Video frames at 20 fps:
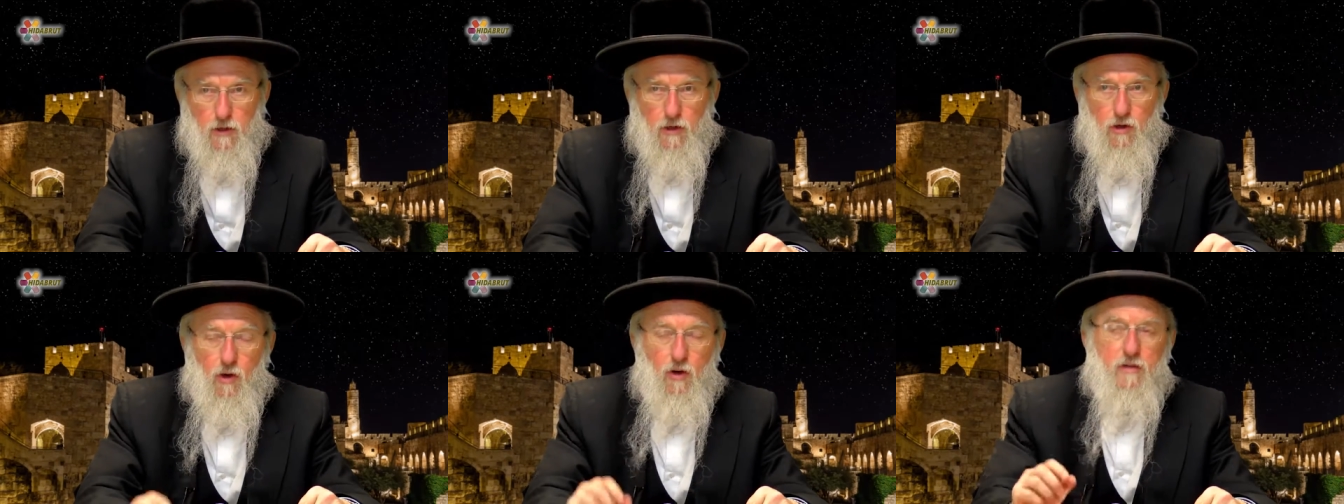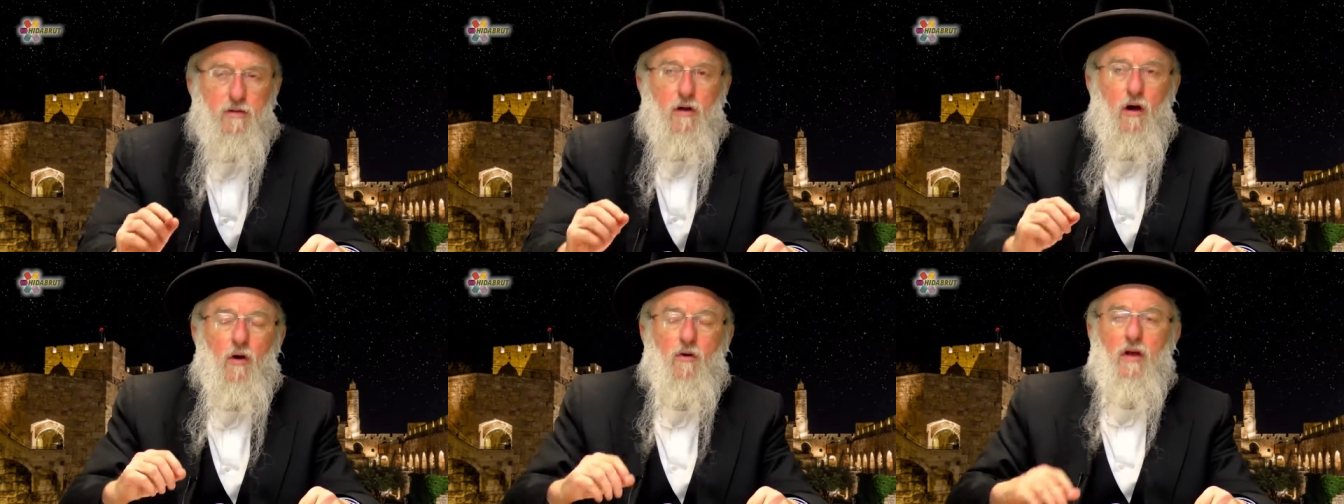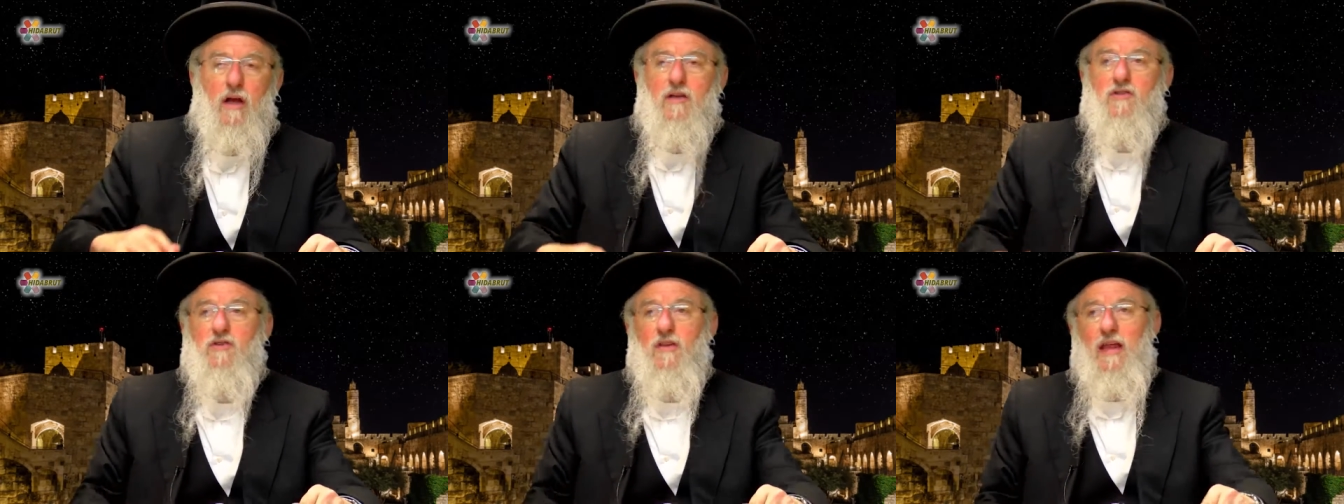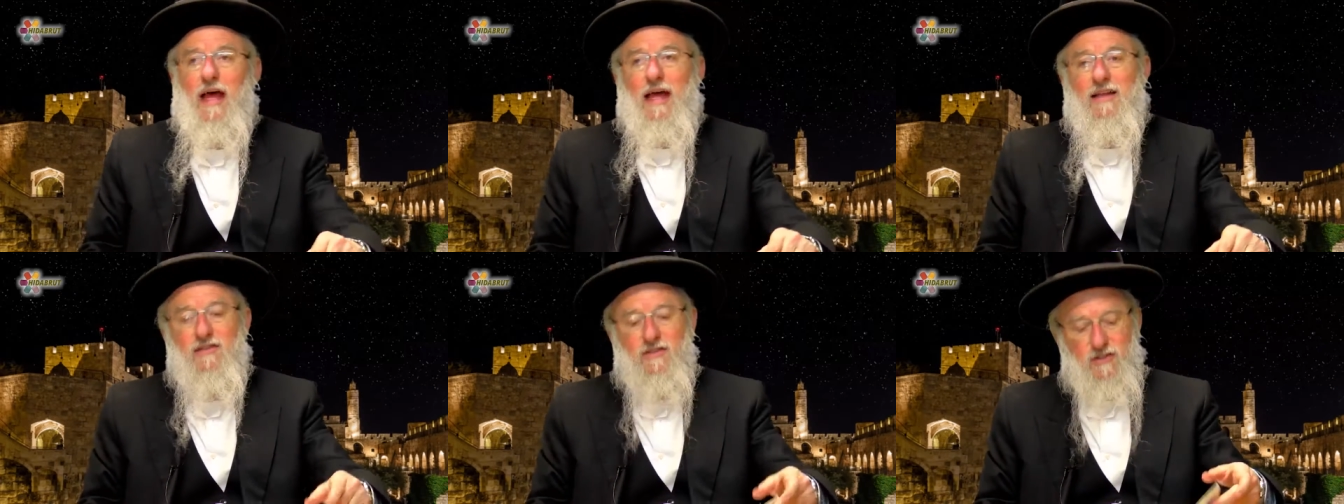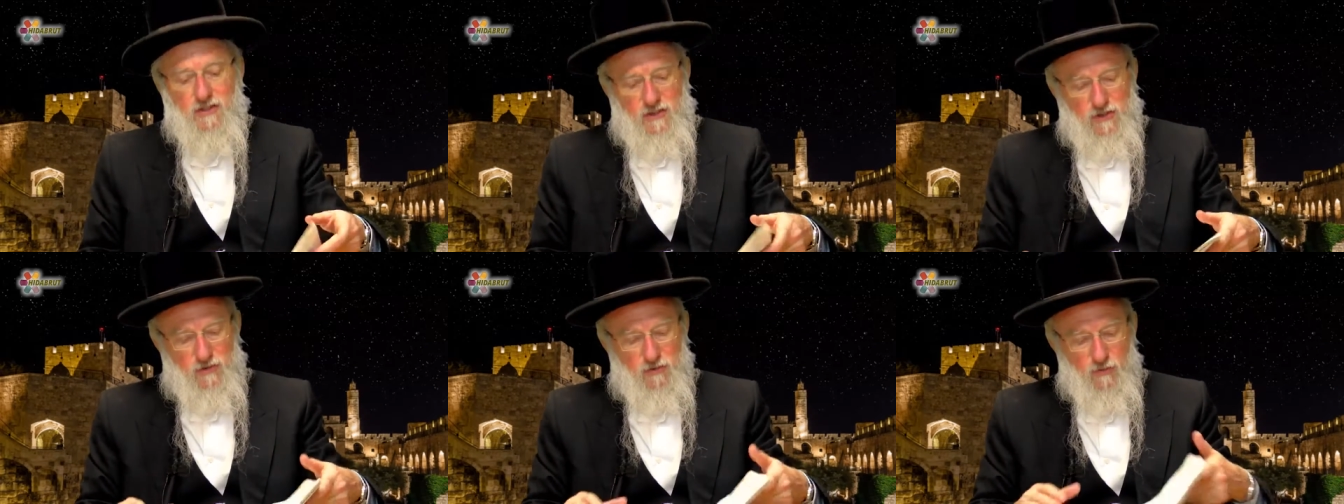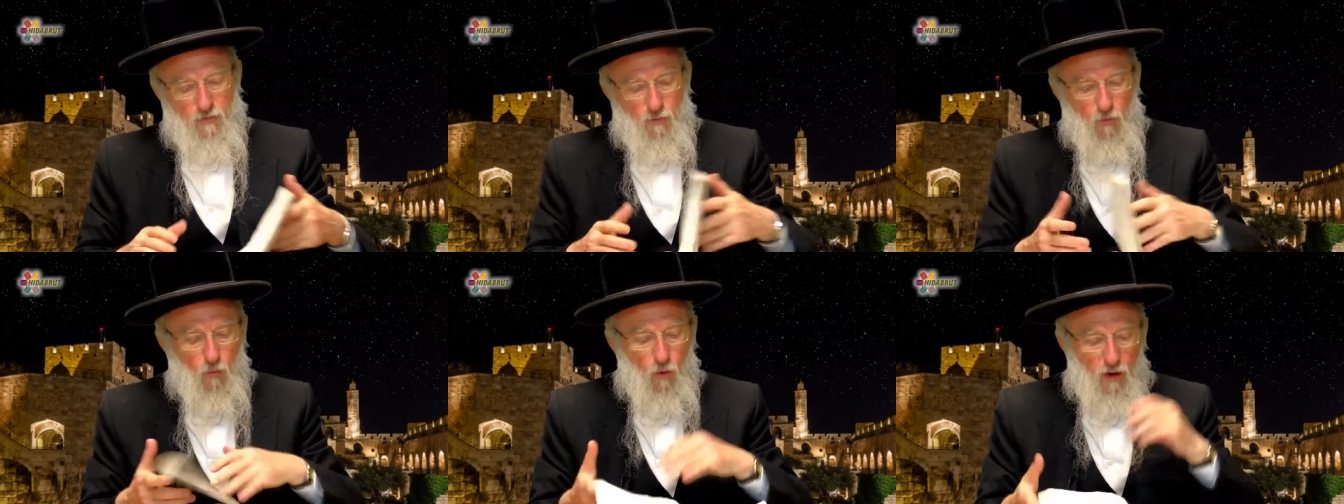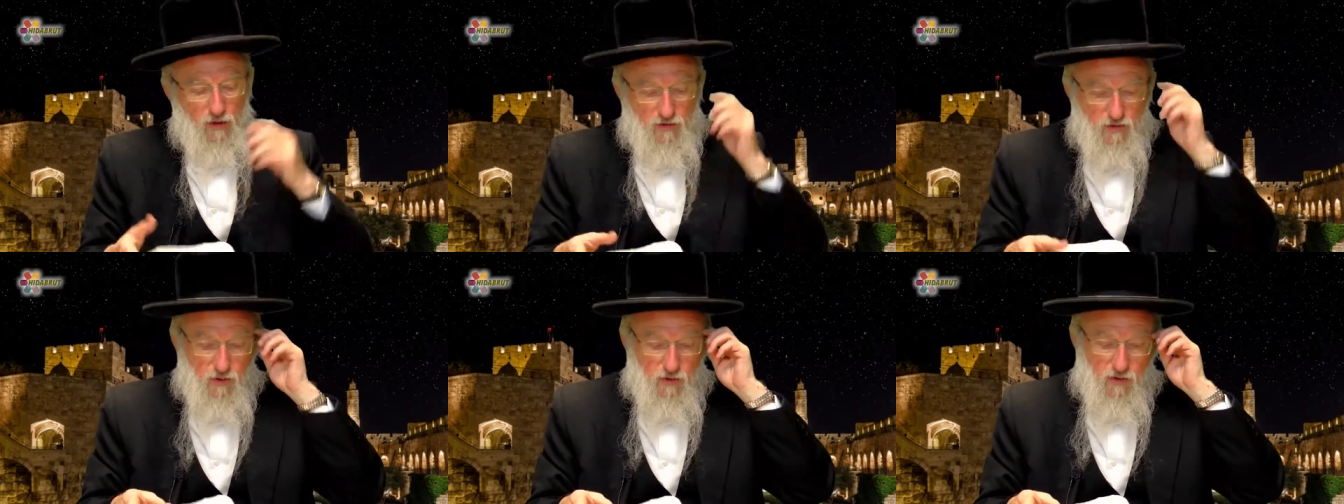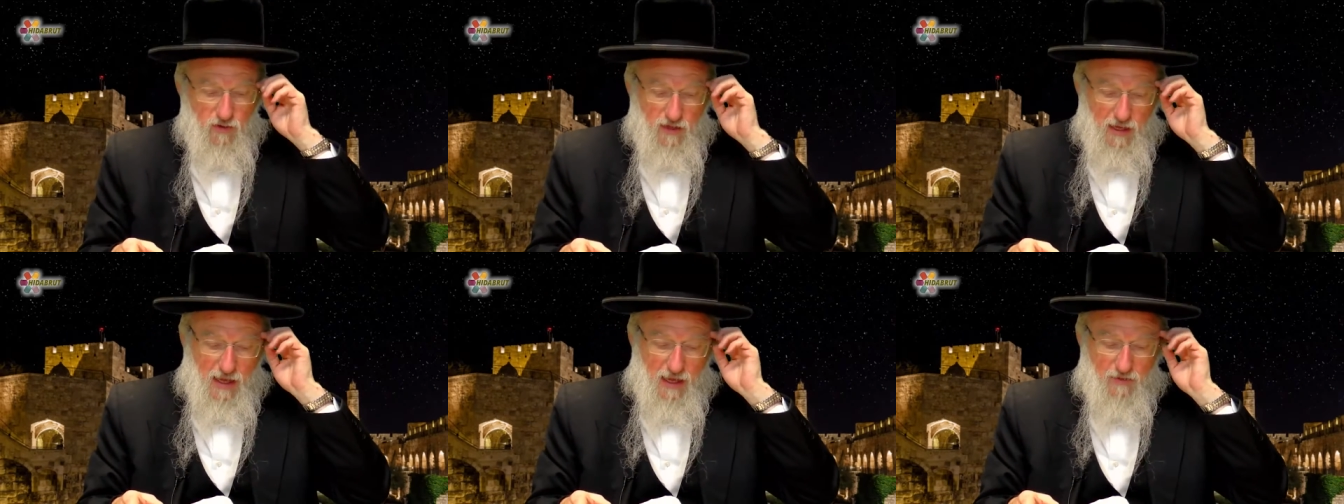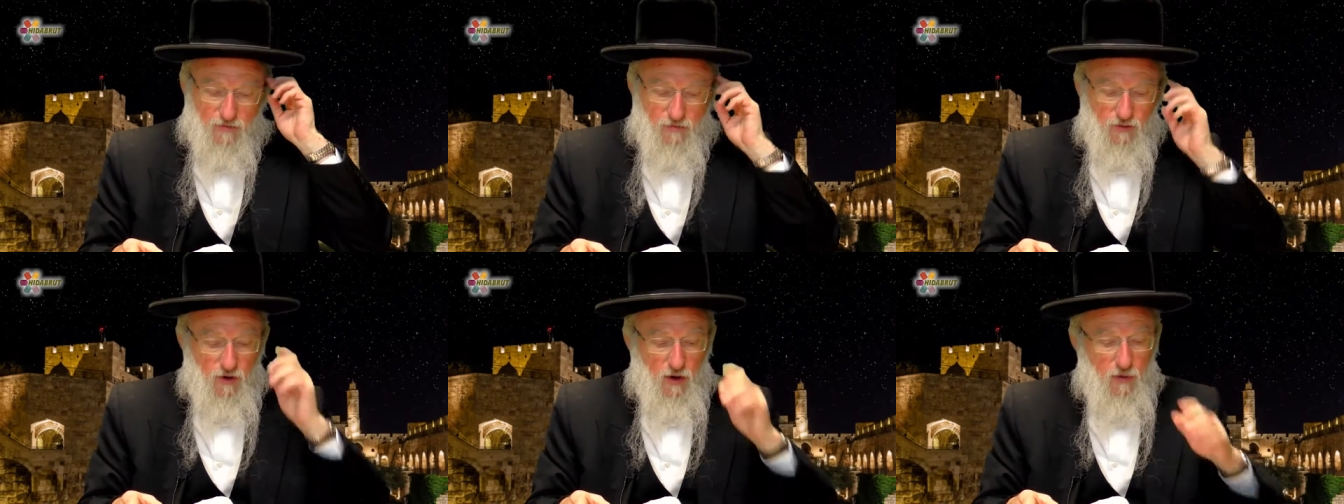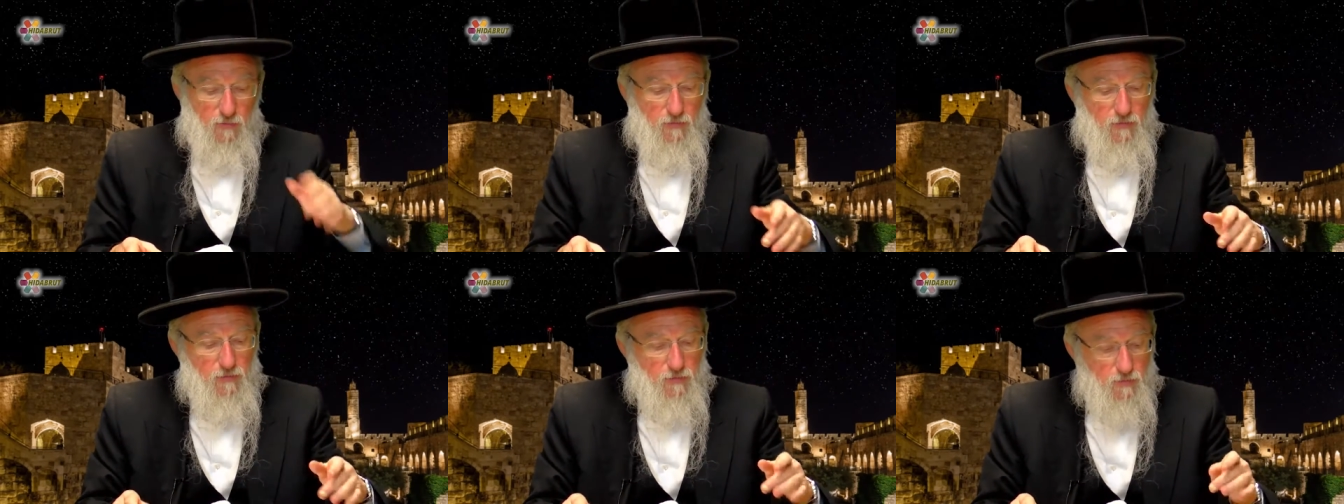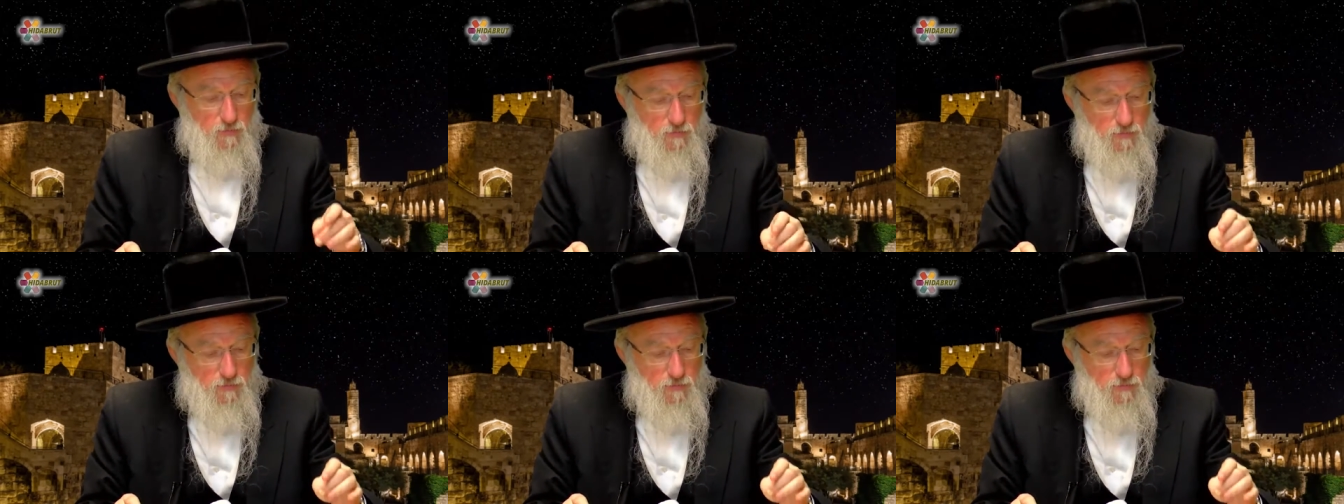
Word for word: Good. Okay. So that's what you can get from